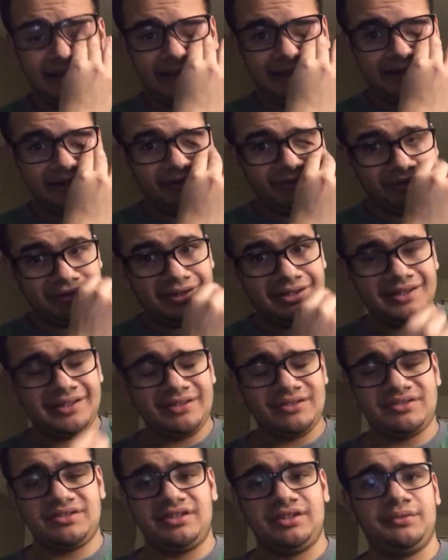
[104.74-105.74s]
I don't think
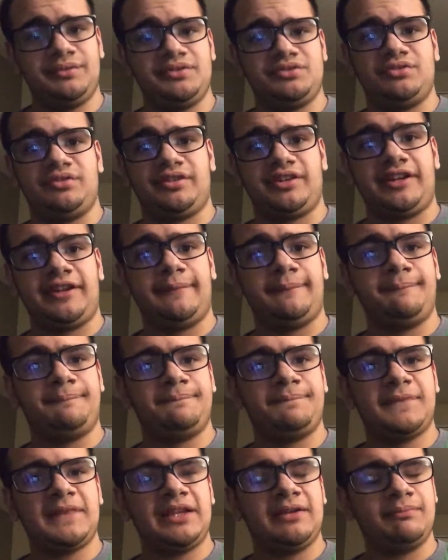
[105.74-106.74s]
that was in the original game.
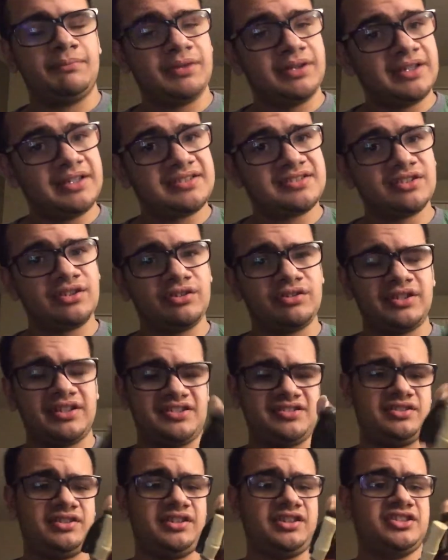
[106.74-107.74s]
But it's a little
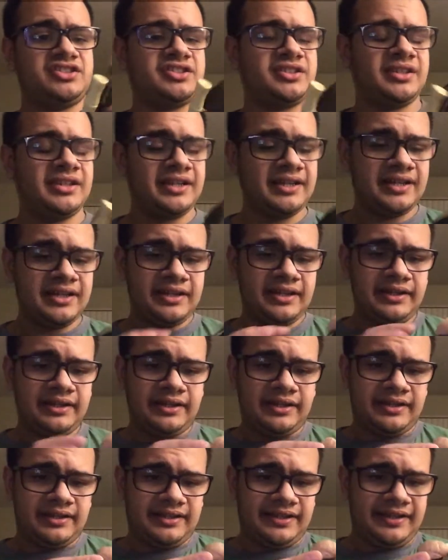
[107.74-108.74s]
nice touch.
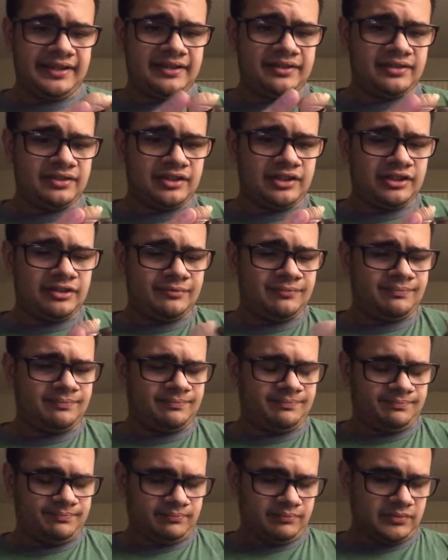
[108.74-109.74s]
And
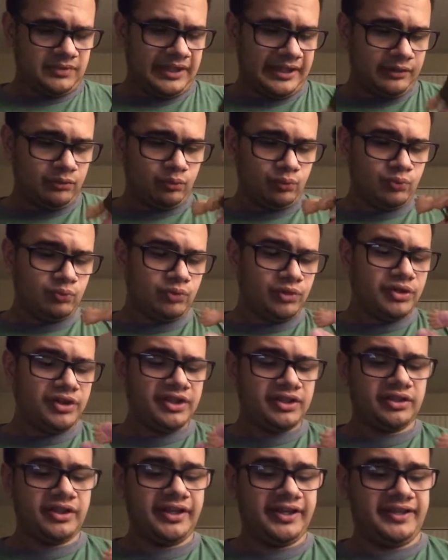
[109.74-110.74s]
I
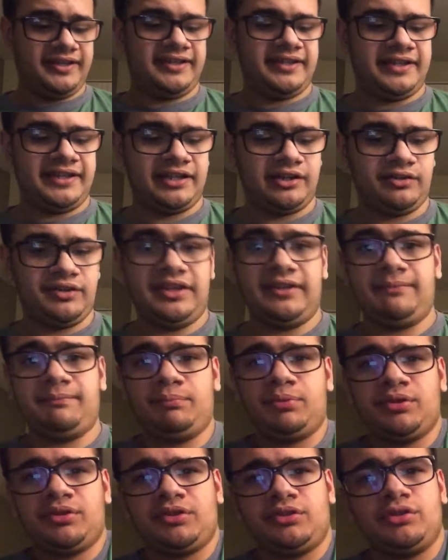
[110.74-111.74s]
really like how they
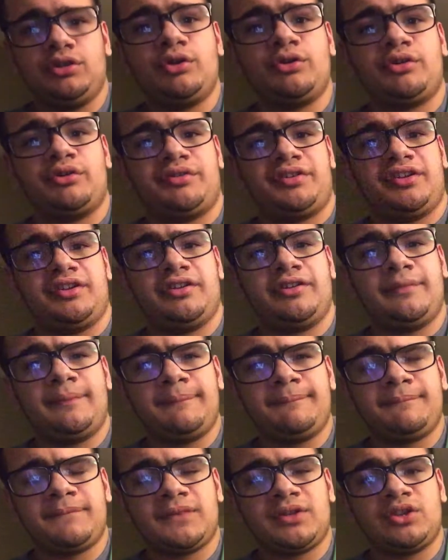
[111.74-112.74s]
put the logo here.
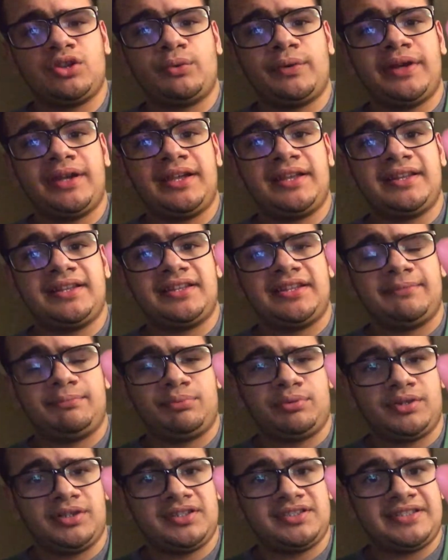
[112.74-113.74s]
The way that they
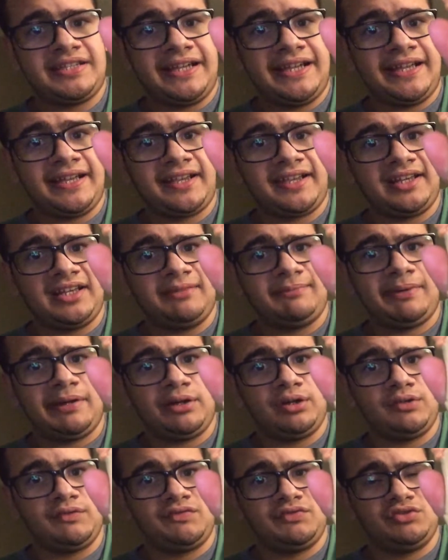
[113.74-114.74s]
put Tak and the
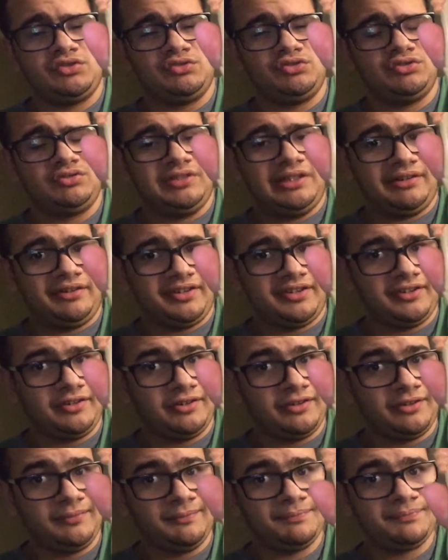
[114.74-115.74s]
Power of JuJu down
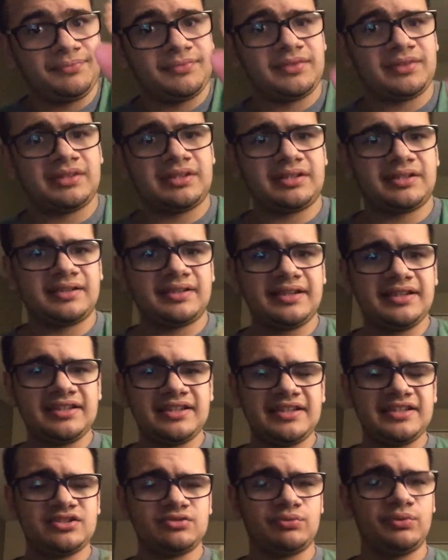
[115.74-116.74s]
here.
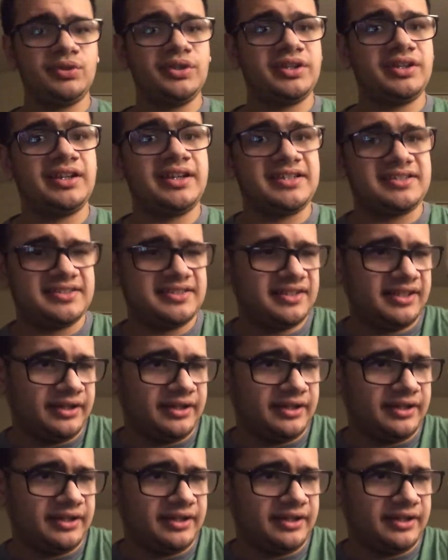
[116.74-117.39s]
It's really nice.